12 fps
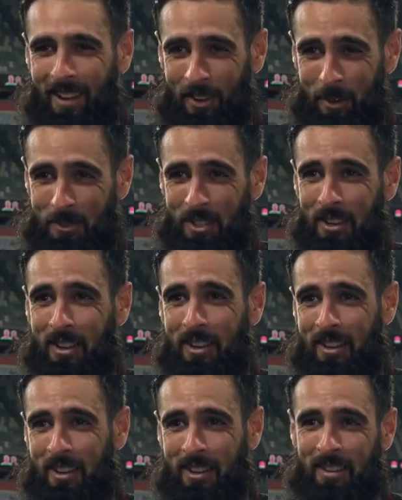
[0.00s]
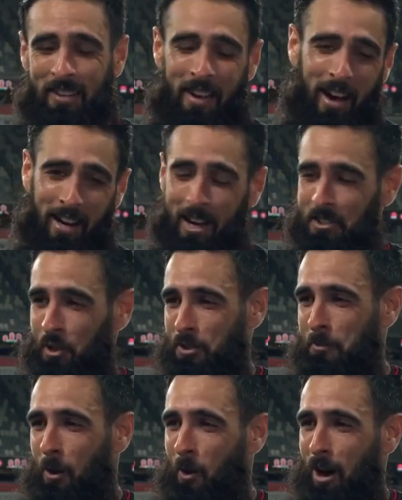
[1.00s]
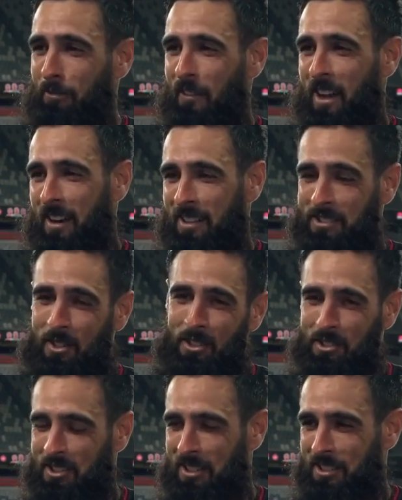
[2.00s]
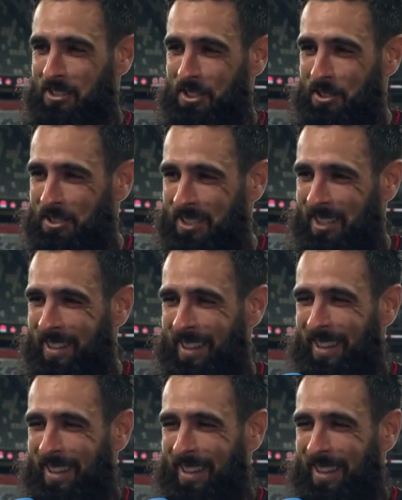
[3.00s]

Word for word: I hope so. I can't talk to my wife later, so I'll use it as an excuse.